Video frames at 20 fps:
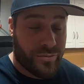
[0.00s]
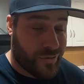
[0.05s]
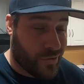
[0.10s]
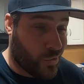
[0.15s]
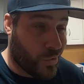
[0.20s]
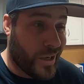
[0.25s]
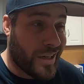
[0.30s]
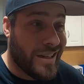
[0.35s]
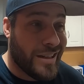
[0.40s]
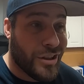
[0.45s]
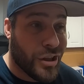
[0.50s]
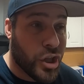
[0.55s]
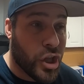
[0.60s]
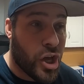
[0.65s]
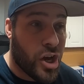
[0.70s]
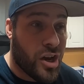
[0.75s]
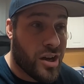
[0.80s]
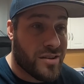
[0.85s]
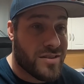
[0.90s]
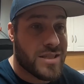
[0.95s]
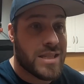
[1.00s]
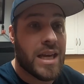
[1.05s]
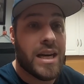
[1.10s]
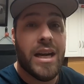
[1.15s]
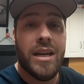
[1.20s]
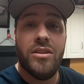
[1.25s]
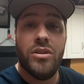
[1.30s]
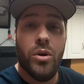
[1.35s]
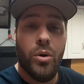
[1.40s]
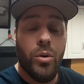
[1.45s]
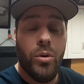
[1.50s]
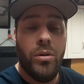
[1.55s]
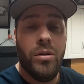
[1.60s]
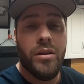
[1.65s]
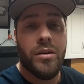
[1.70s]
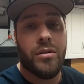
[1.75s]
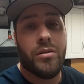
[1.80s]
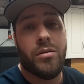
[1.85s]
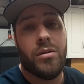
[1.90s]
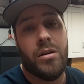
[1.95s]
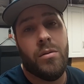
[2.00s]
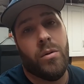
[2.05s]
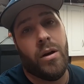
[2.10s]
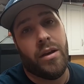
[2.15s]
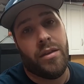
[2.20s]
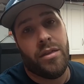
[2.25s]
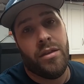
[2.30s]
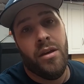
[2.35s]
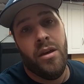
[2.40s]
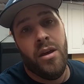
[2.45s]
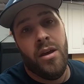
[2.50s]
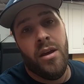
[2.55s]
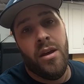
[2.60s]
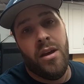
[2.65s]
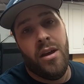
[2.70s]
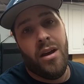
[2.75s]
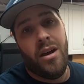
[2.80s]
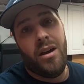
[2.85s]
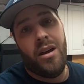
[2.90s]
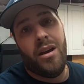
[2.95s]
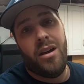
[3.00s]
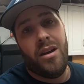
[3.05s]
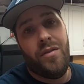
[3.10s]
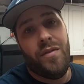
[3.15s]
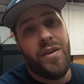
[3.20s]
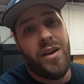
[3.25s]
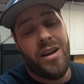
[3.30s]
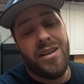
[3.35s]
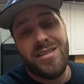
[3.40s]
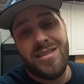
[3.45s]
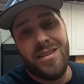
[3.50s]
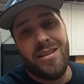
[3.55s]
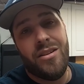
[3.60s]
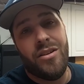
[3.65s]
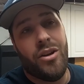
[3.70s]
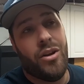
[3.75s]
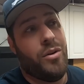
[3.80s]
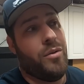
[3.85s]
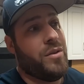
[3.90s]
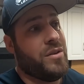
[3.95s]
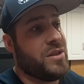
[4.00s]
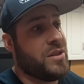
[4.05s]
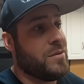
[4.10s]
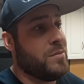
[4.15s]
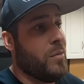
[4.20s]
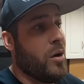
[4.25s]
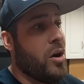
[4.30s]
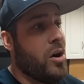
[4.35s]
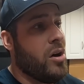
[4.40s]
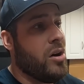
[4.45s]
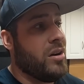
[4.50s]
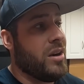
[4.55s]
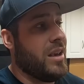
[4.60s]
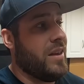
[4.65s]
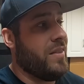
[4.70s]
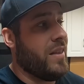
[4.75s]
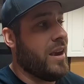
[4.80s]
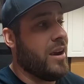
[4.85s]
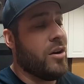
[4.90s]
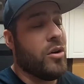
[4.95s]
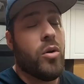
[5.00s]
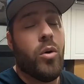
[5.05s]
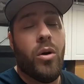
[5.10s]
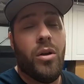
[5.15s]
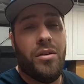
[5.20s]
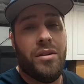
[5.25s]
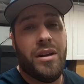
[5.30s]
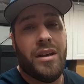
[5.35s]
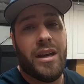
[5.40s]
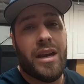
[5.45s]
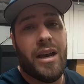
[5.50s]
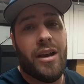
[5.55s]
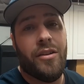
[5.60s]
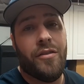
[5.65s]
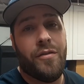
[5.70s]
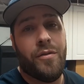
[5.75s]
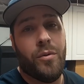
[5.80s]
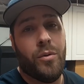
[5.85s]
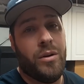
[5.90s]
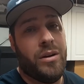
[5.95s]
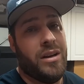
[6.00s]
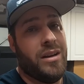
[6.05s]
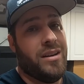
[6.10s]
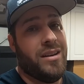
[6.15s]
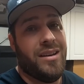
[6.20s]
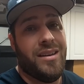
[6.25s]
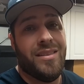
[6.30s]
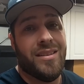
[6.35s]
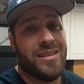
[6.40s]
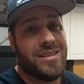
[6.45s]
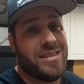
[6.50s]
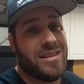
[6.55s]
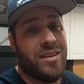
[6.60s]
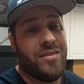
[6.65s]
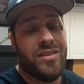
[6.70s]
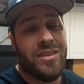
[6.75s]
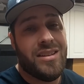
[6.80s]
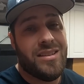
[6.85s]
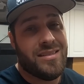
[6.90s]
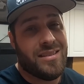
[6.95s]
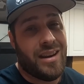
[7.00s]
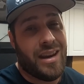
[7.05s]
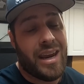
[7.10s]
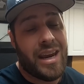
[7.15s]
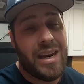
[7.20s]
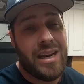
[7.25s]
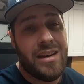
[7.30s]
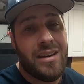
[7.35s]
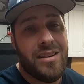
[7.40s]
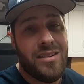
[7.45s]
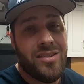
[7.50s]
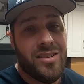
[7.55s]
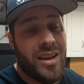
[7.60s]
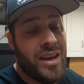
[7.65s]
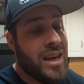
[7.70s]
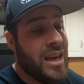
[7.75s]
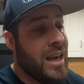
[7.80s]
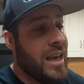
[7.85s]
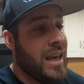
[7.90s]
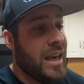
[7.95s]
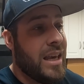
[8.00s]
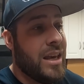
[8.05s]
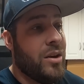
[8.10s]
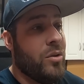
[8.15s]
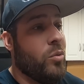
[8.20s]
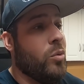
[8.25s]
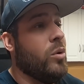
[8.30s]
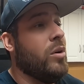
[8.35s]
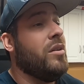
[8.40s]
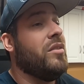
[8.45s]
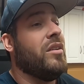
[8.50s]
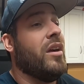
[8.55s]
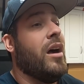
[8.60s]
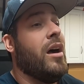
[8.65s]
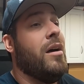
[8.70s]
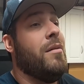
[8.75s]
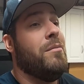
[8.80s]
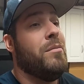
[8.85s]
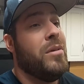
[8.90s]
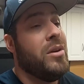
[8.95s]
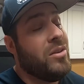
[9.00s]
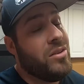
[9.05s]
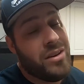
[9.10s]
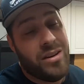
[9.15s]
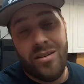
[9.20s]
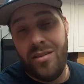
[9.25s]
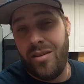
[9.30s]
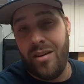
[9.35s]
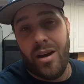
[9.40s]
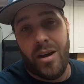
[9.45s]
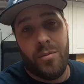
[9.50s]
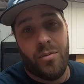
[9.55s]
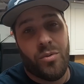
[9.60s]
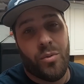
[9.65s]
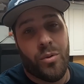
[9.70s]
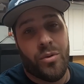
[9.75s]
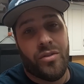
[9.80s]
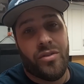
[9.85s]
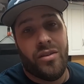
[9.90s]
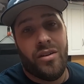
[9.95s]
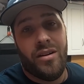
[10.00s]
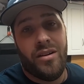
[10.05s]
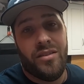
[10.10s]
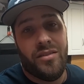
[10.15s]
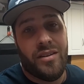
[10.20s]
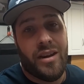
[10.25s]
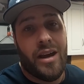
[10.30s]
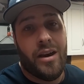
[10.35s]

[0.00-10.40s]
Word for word: created laws that I totally agree with. Uh, if you guys didn't know, the smog and the air quality in California in the seventies and eighties, it was a million times worse than it is